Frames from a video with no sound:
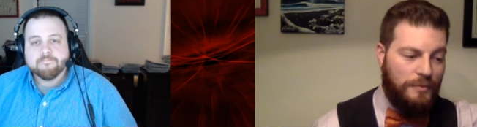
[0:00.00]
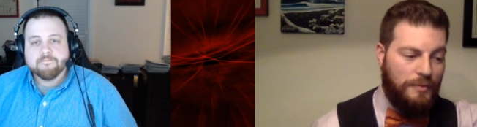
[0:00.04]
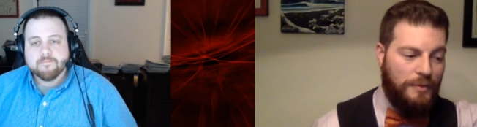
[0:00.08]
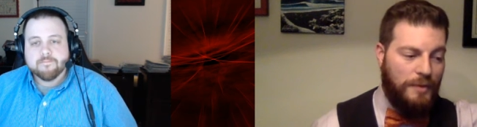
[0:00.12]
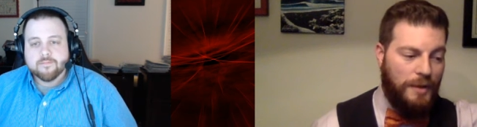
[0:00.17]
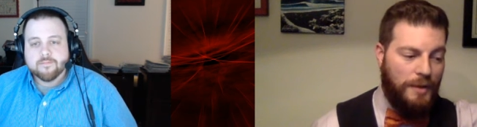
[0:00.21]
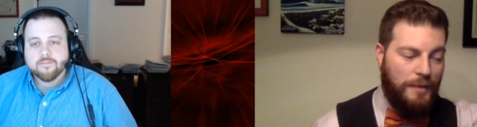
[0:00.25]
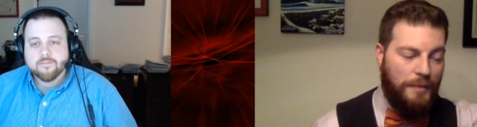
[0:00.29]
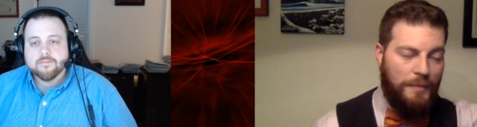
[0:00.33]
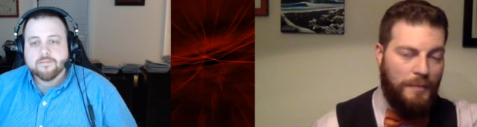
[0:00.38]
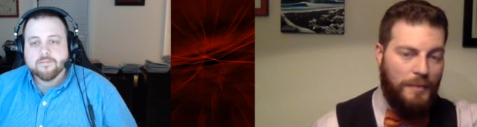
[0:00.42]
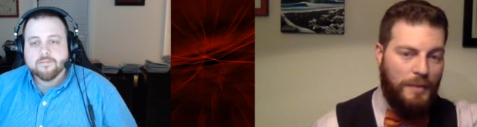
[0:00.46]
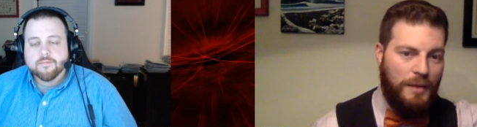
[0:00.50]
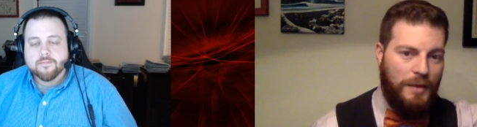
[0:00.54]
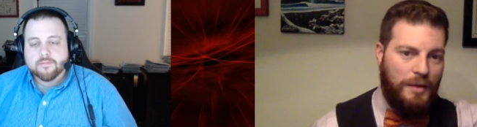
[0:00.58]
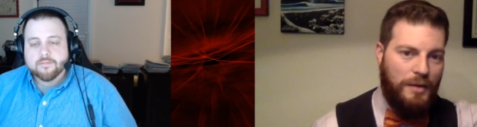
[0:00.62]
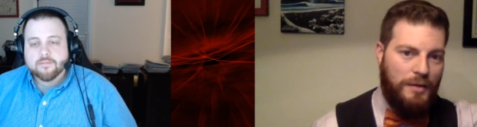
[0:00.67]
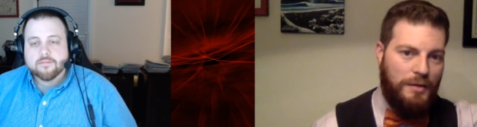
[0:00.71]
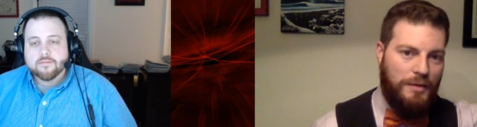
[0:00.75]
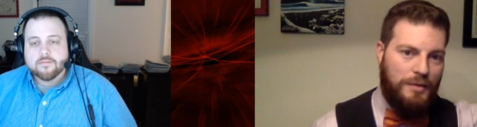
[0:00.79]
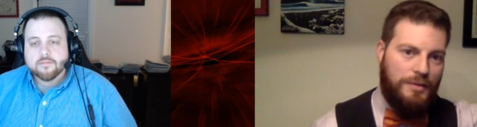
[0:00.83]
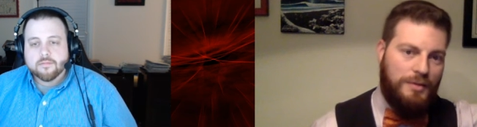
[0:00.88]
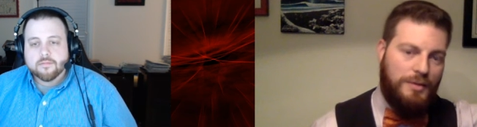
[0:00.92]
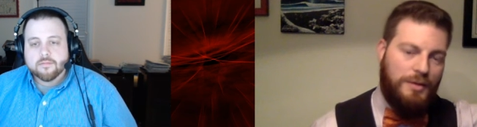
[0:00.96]
Speaker 1: Yep.
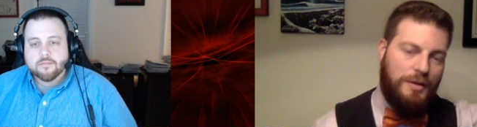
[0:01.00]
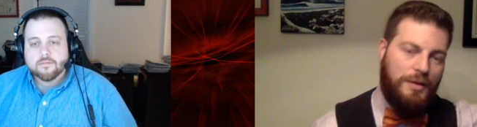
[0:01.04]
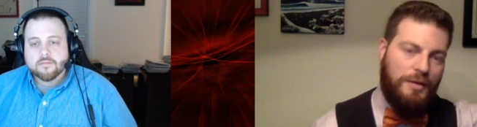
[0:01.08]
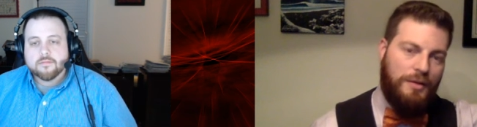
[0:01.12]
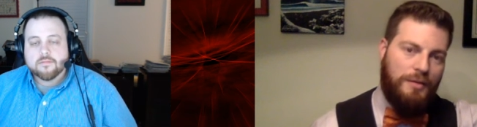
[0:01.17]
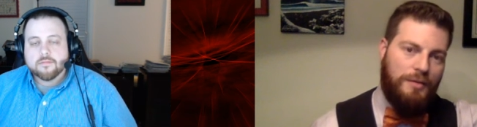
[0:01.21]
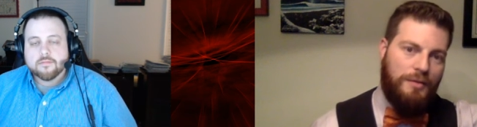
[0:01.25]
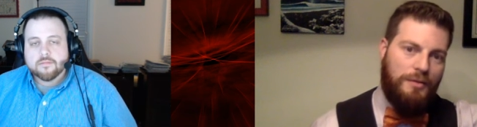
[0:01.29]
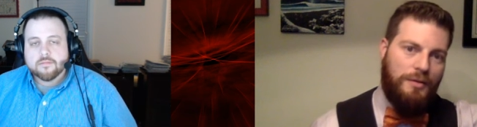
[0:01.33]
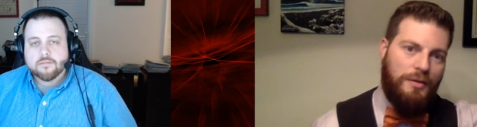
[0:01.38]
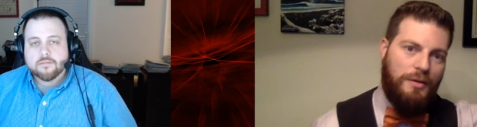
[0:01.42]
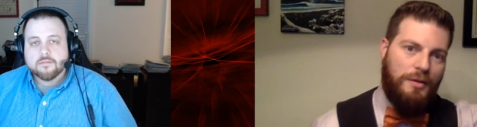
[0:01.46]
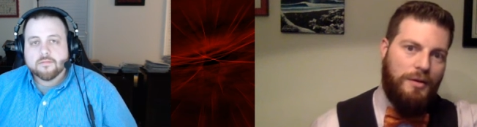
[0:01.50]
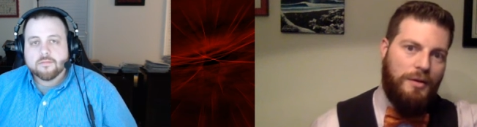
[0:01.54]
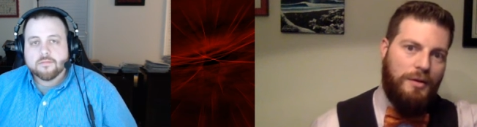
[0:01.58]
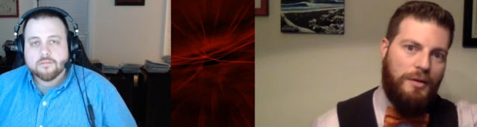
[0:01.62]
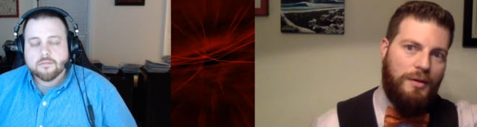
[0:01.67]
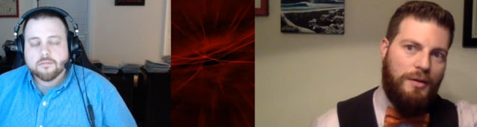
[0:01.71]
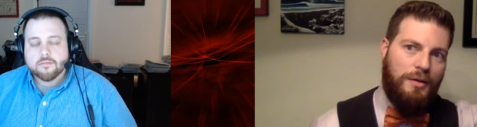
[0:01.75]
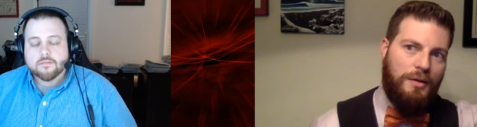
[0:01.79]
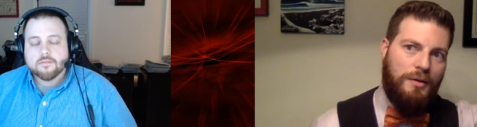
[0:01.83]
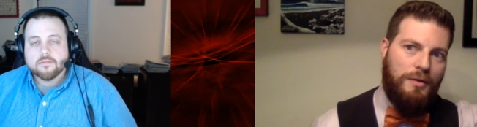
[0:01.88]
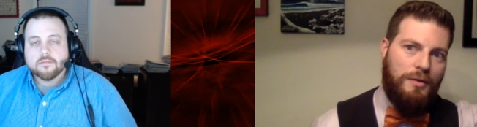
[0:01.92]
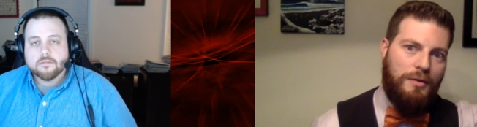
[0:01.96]
So
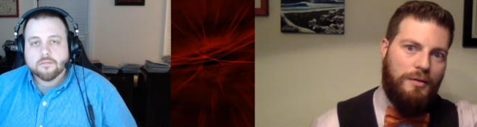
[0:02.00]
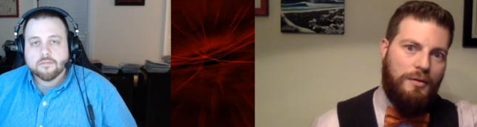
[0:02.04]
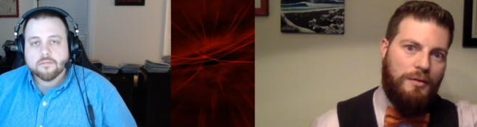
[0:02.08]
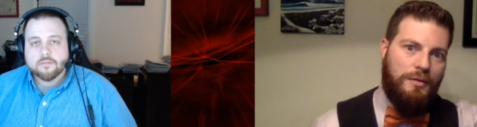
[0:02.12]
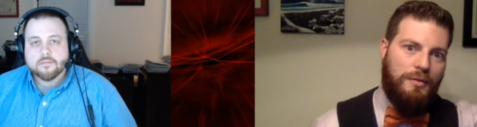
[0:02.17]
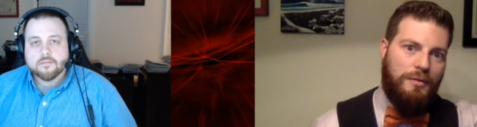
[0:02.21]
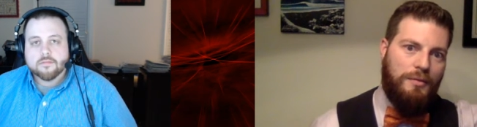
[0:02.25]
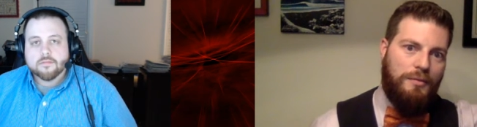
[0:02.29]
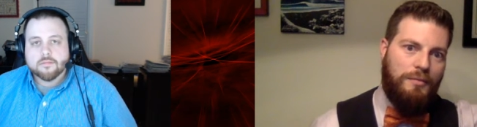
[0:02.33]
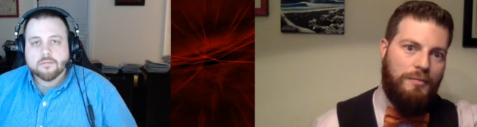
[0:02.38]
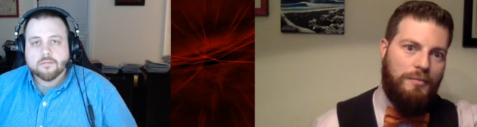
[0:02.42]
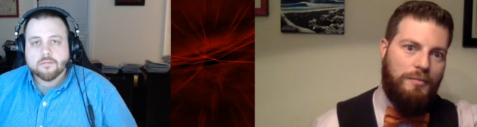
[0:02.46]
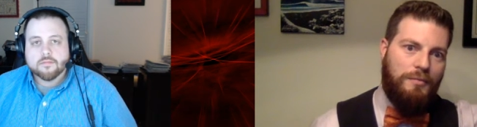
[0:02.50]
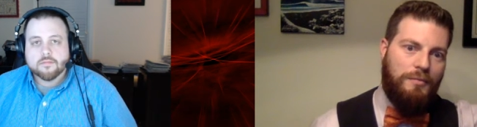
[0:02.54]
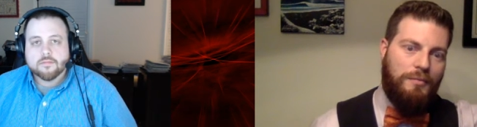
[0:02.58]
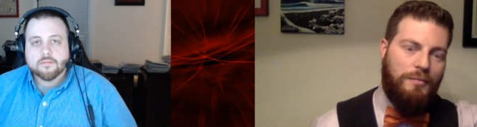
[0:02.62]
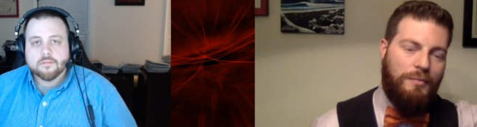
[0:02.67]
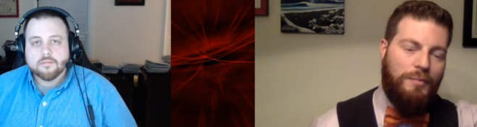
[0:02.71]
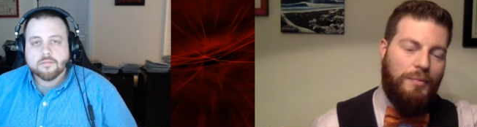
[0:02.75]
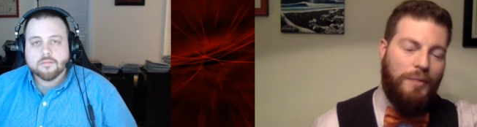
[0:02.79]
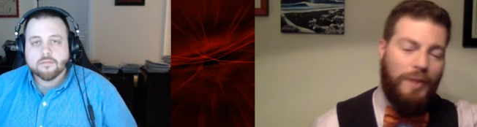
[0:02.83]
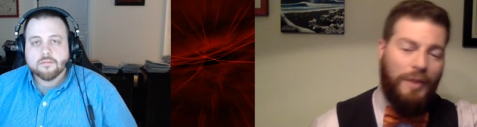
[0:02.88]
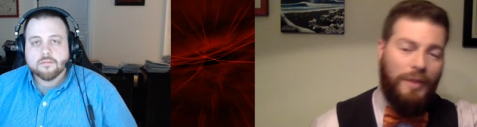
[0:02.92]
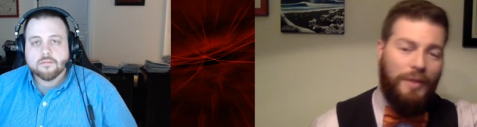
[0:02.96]

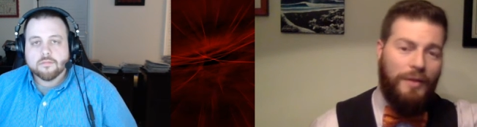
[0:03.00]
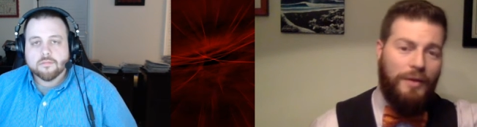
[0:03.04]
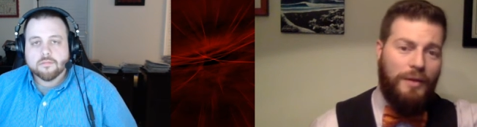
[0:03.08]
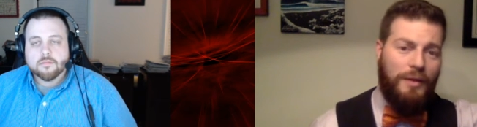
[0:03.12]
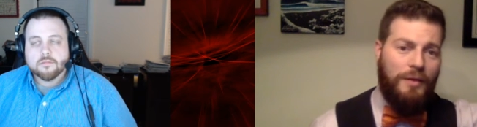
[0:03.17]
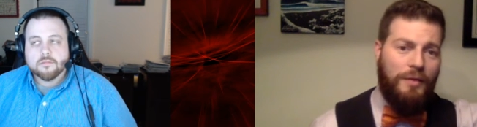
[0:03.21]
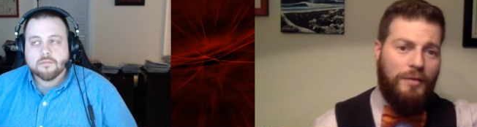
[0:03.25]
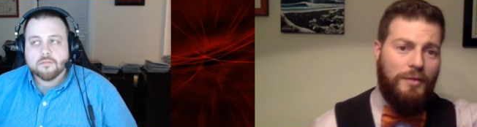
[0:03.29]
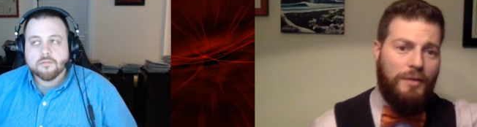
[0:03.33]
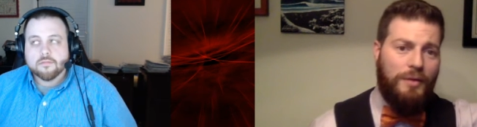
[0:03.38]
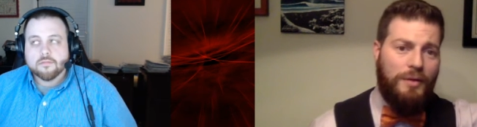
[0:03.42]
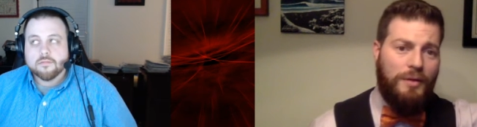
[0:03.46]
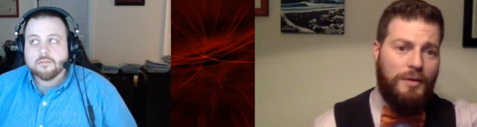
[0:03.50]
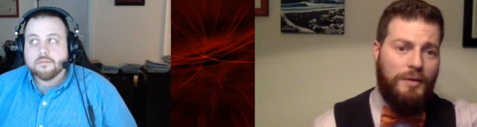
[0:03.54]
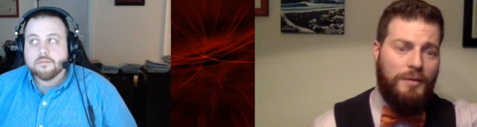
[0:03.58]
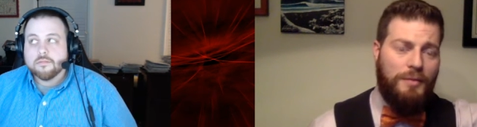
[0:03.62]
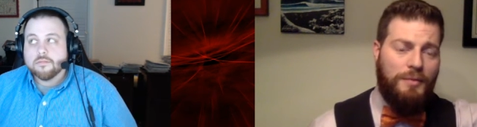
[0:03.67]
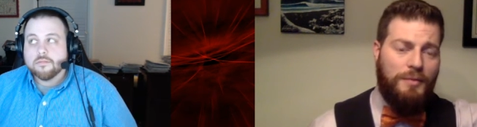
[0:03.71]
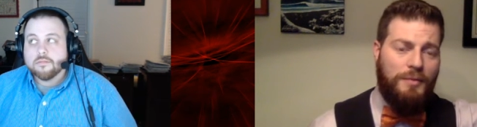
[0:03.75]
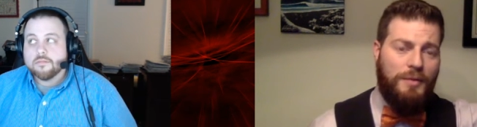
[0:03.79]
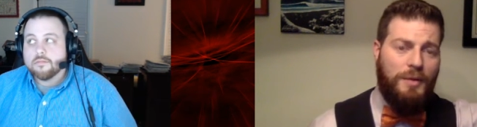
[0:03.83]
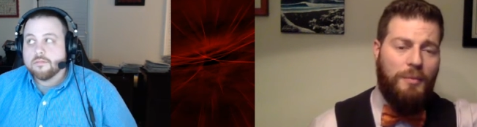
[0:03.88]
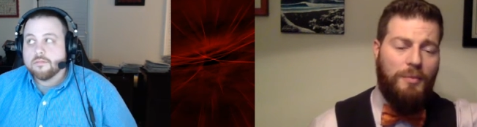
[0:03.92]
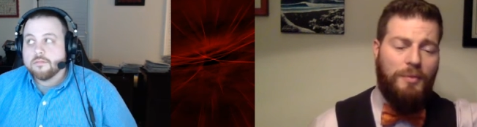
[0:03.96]
but I think he really
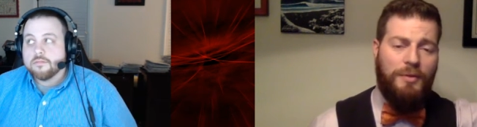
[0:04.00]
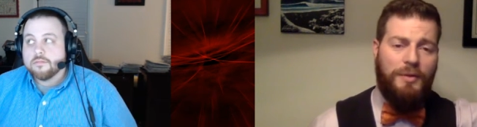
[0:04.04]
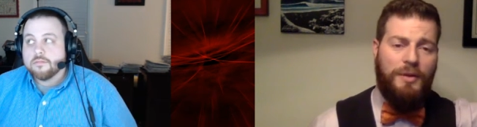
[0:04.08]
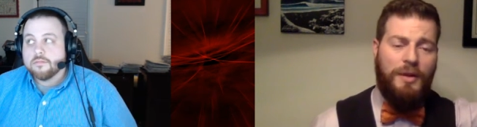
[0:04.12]
doubled